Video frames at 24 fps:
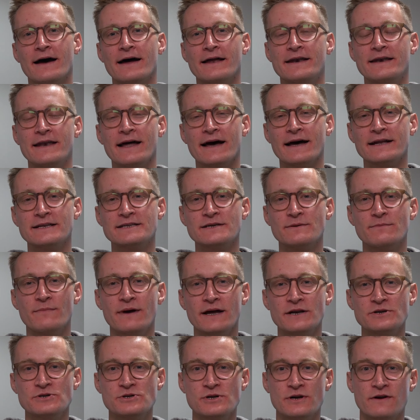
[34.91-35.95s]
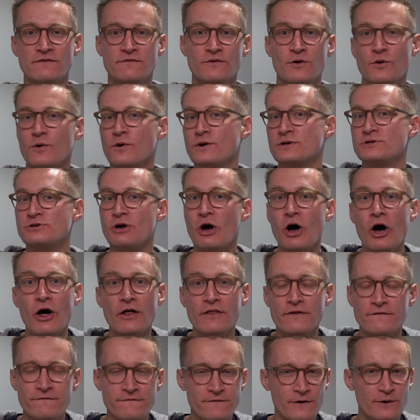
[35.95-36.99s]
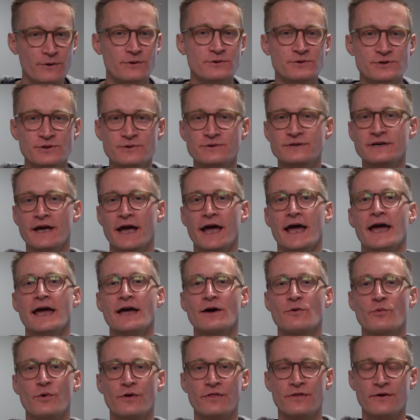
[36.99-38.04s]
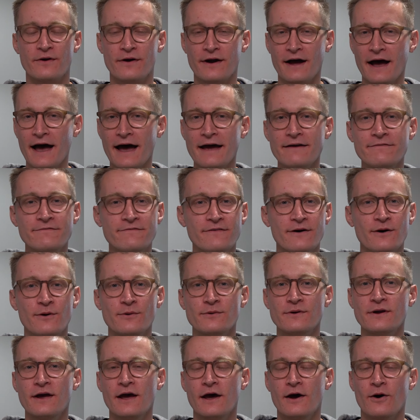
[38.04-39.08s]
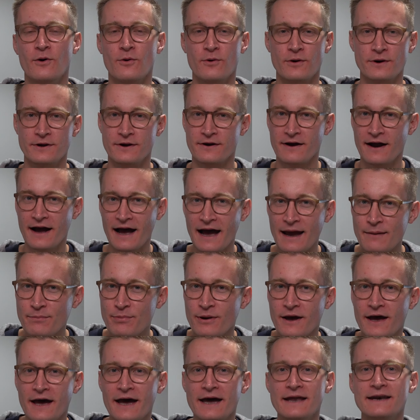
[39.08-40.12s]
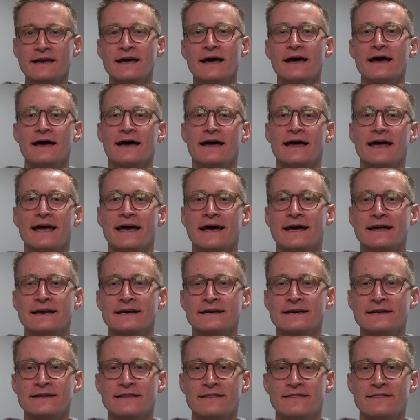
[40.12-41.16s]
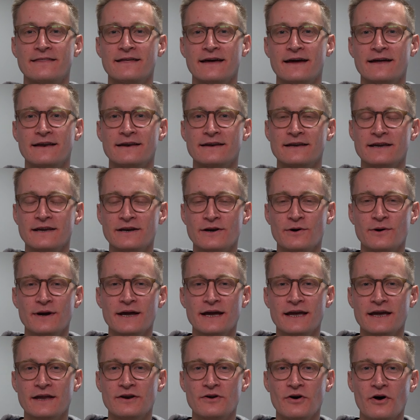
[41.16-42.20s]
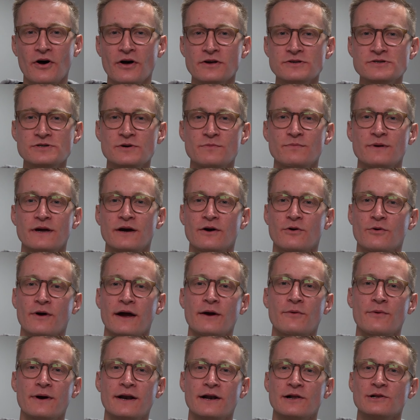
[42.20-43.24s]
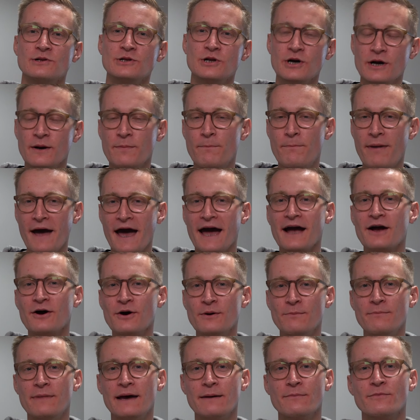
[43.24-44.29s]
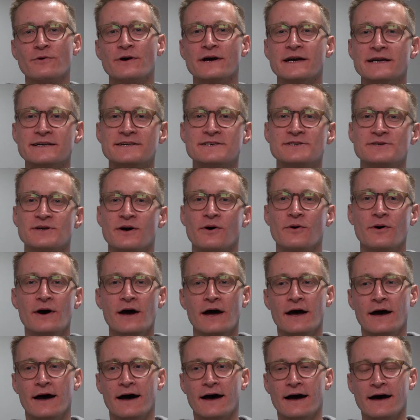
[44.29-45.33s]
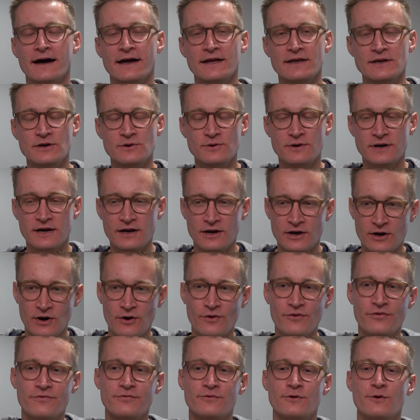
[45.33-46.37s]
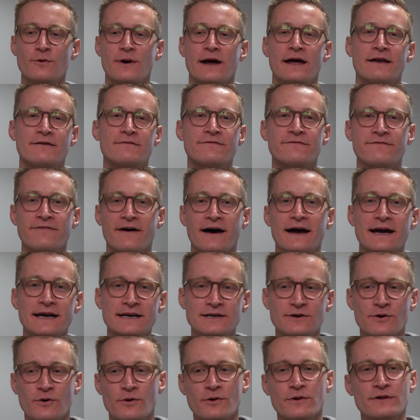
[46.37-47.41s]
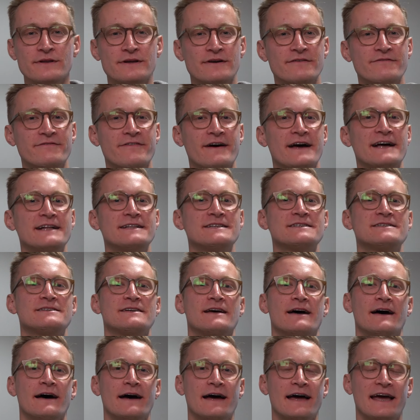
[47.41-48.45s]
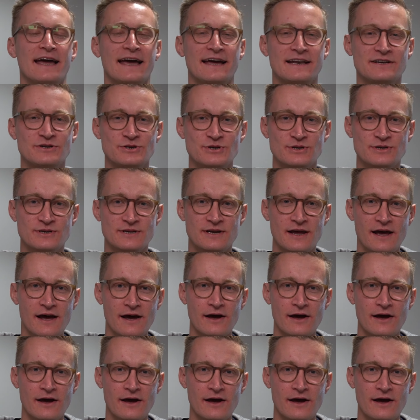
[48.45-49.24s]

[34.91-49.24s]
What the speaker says: not to mention, of course, all the photos you take with your iPhone or your iPad. And then, it can also be a great way to look back on memories. So you can go through and find old events and just